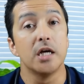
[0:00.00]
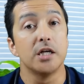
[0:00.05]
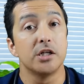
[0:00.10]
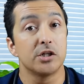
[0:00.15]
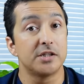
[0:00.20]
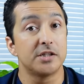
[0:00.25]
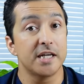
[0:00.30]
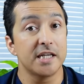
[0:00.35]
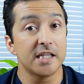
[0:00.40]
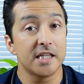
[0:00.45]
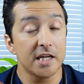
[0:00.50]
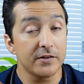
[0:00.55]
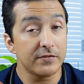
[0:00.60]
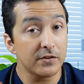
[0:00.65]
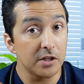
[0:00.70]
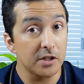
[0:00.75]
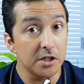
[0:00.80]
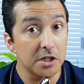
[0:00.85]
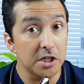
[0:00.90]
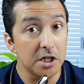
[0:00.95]
So they
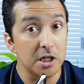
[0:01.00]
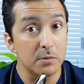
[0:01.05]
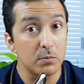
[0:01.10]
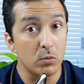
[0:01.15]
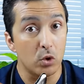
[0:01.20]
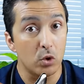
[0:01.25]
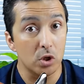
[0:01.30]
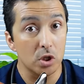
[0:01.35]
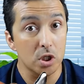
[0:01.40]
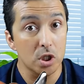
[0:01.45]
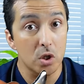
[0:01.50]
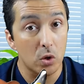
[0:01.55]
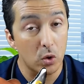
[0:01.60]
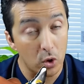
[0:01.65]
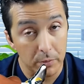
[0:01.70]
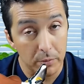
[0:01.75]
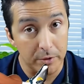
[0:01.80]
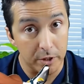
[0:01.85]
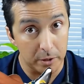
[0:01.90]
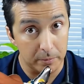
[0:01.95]
definitely need more
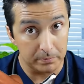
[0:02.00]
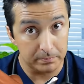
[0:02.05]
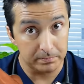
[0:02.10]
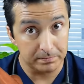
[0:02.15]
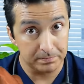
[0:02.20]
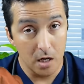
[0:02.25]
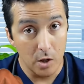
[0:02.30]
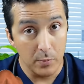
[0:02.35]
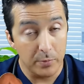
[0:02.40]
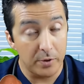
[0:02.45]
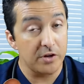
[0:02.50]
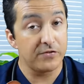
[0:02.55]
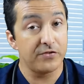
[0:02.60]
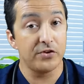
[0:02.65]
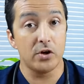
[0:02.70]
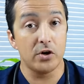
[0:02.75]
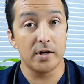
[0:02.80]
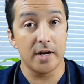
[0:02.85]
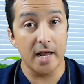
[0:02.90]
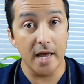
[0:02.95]
chromium. But if
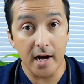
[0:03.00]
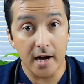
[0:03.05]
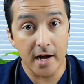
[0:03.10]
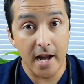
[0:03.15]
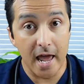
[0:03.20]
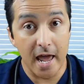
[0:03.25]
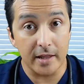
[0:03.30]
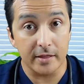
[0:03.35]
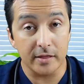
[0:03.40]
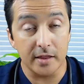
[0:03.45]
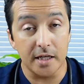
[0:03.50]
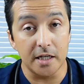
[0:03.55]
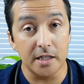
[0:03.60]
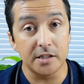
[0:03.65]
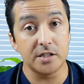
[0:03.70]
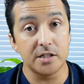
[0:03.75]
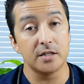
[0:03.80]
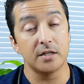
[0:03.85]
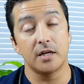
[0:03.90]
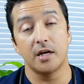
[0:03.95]
you're not an athlete,